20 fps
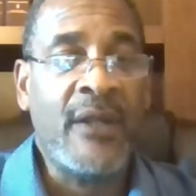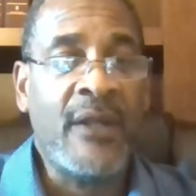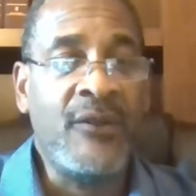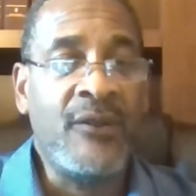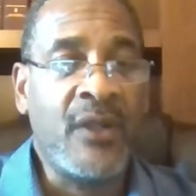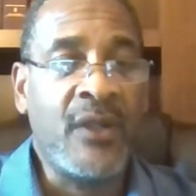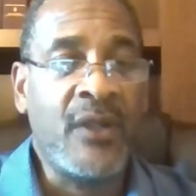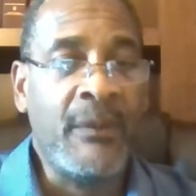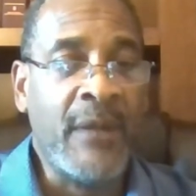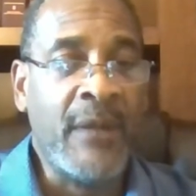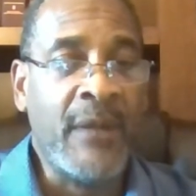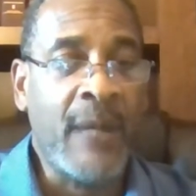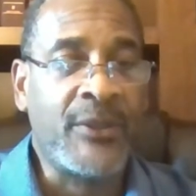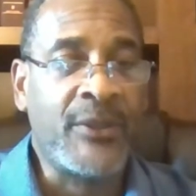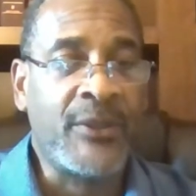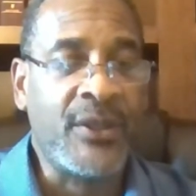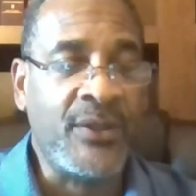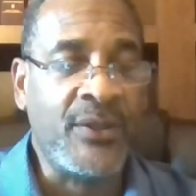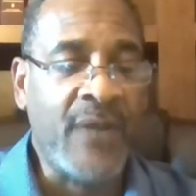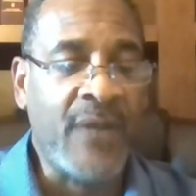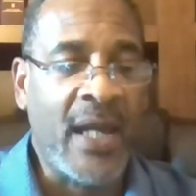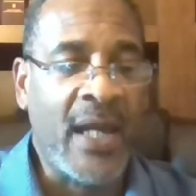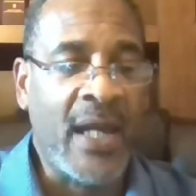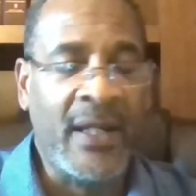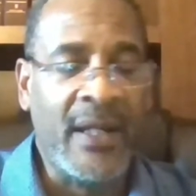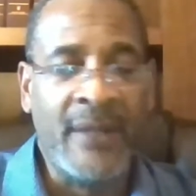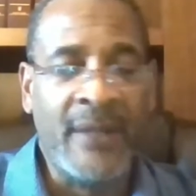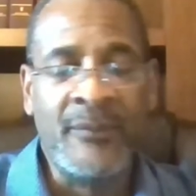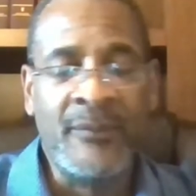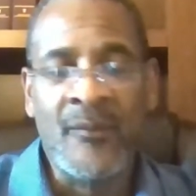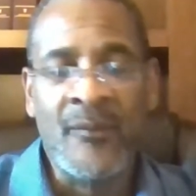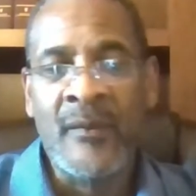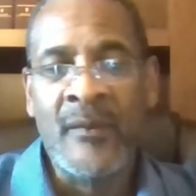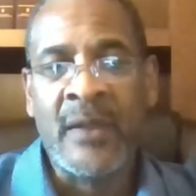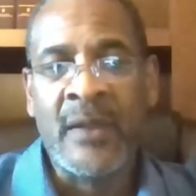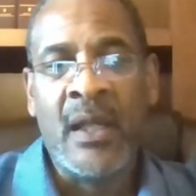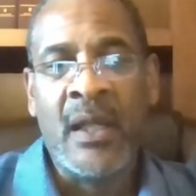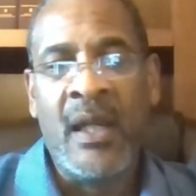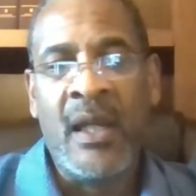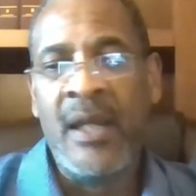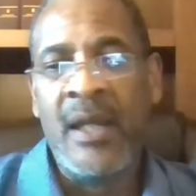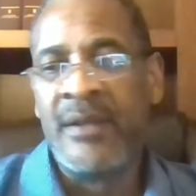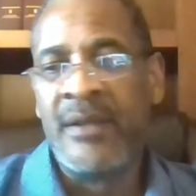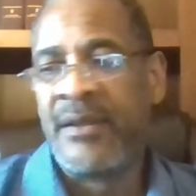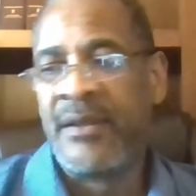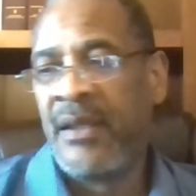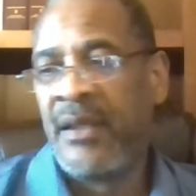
you can be able to do that. And it's